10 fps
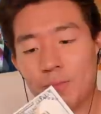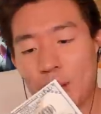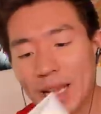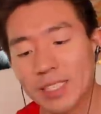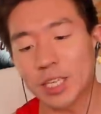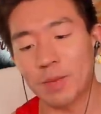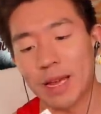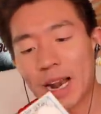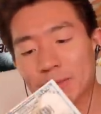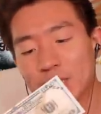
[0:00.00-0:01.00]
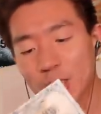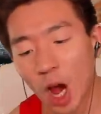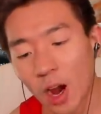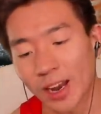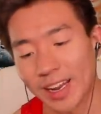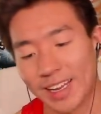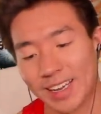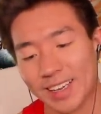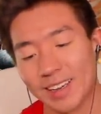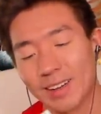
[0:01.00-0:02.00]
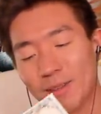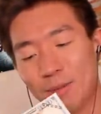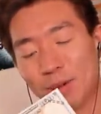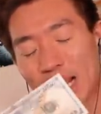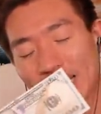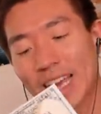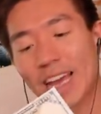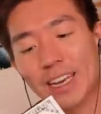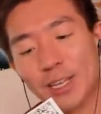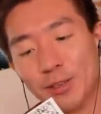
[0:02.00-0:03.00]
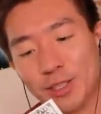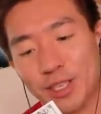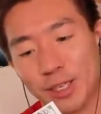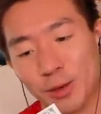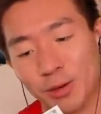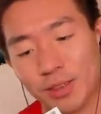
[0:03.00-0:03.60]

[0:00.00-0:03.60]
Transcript: Benjamin, I'm sorry, but I can't use you.